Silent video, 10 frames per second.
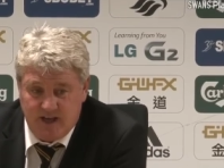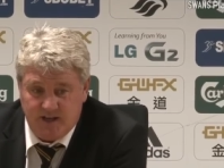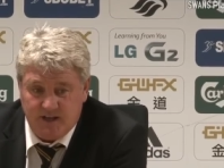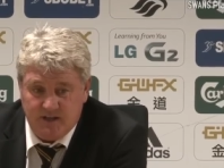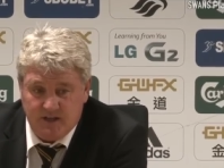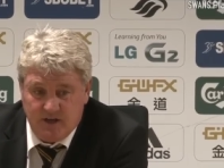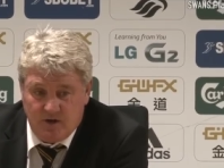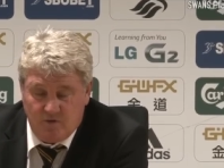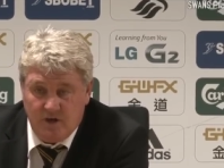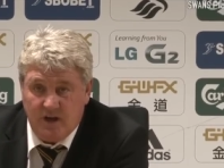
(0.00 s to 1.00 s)
He had a
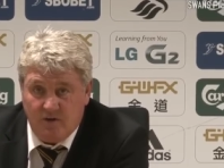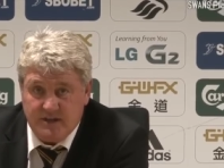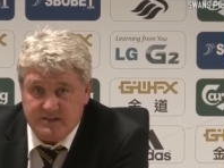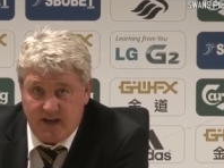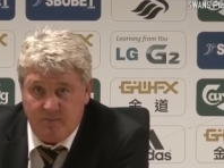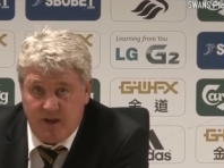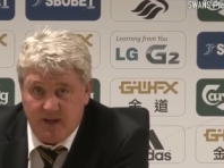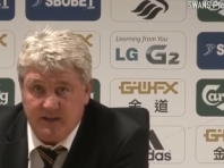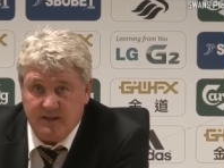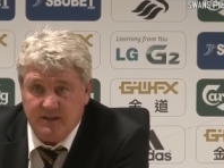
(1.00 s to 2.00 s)
really great time
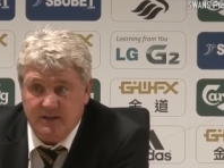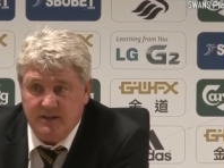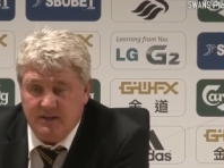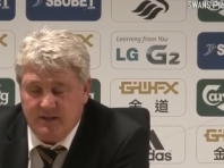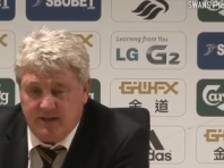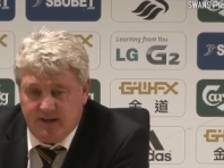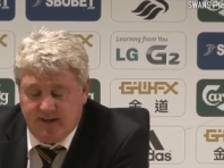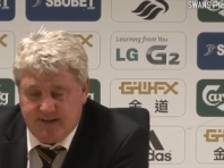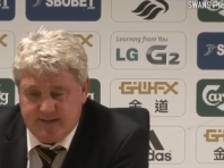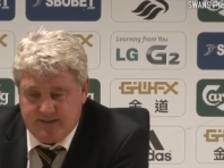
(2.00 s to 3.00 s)
here,
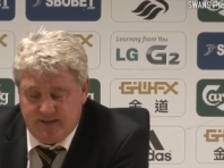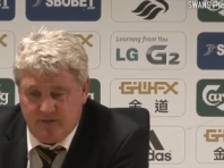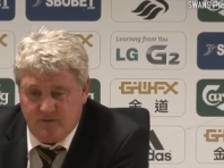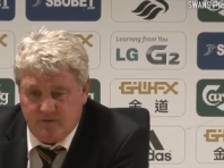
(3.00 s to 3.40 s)
and uh,